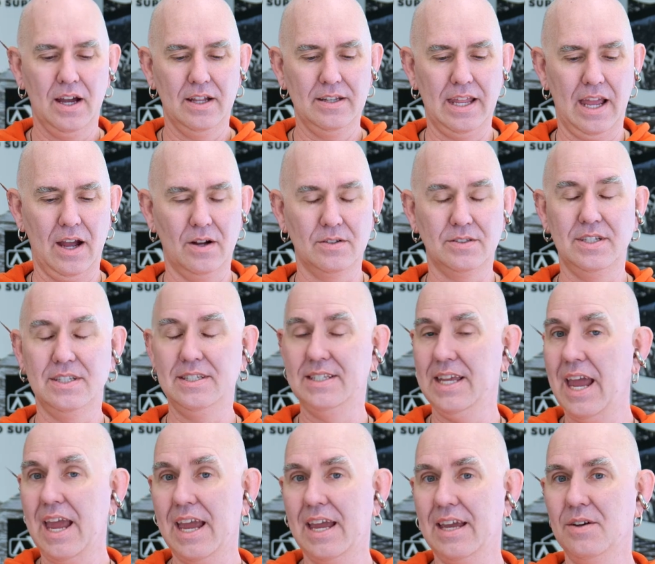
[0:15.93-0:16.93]
Now
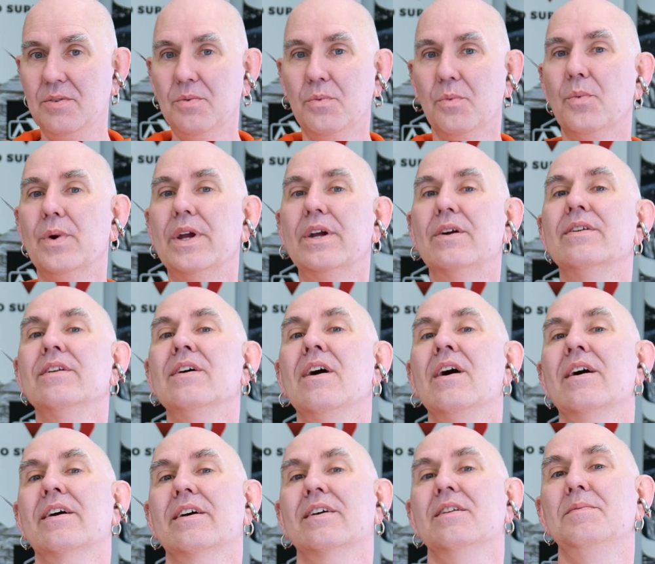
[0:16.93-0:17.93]
today we are
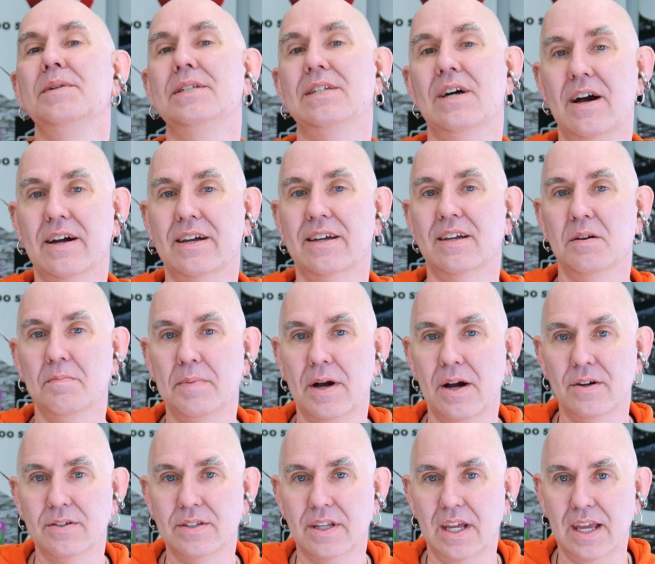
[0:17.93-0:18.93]
not going to be talking
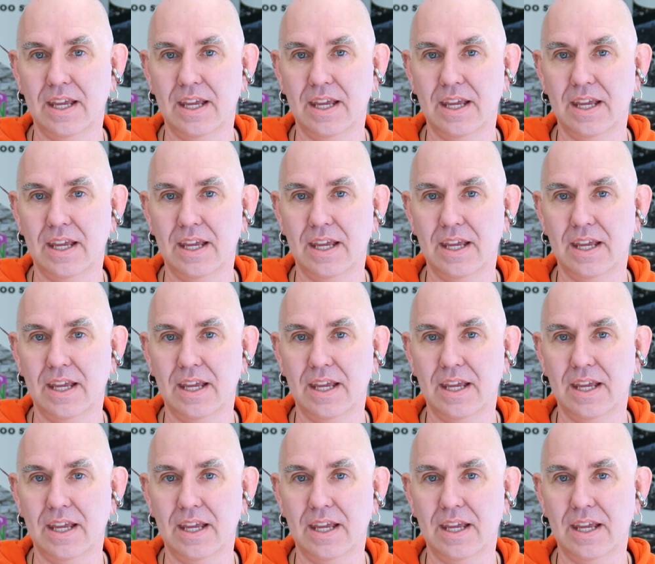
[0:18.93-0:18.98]
about